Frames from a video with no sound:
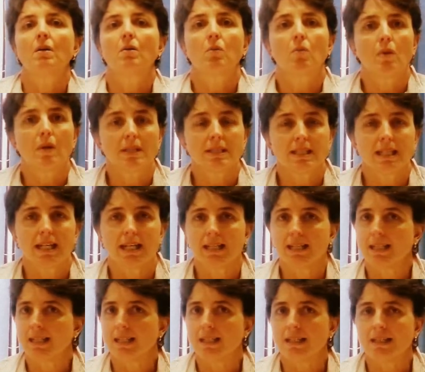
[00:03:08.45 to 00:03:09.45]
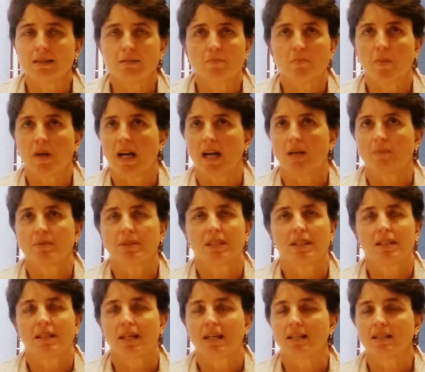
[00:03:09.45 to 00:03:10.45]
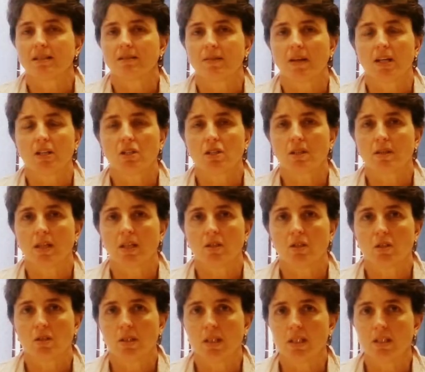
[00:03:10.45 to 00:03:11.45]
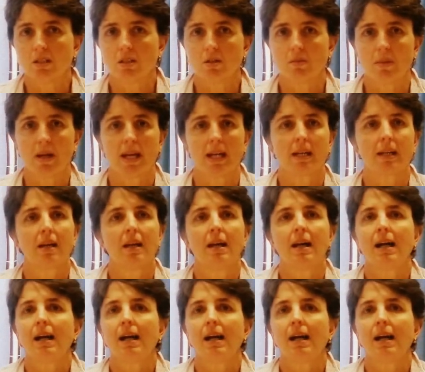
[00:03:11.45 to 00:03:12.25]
Was there perhaps any intervention that you need to make,